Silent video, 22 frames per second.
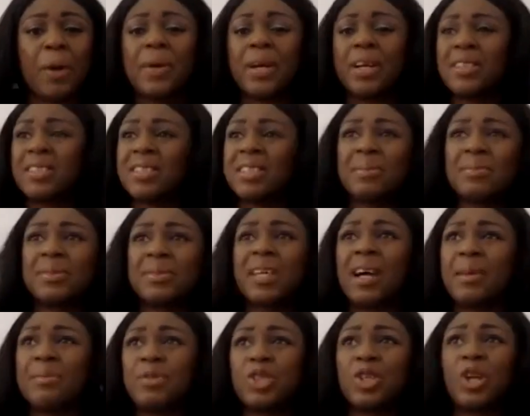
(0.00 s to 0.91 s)
Because
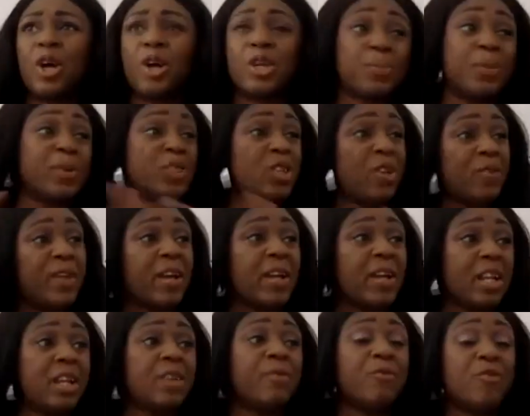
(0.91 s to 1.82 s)
sometimes, you know, especially if
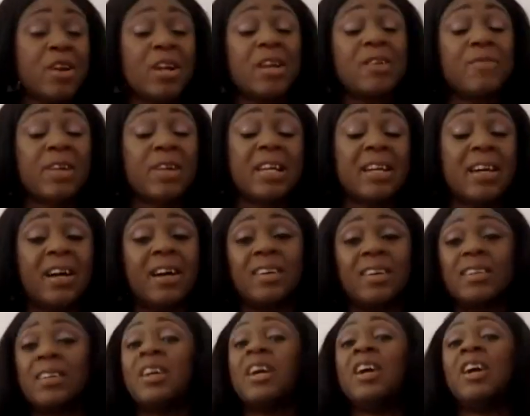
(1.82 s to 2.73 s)
they're really, really
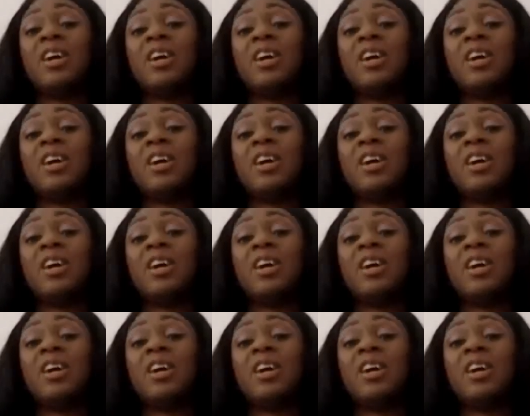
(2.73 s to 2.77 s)
young,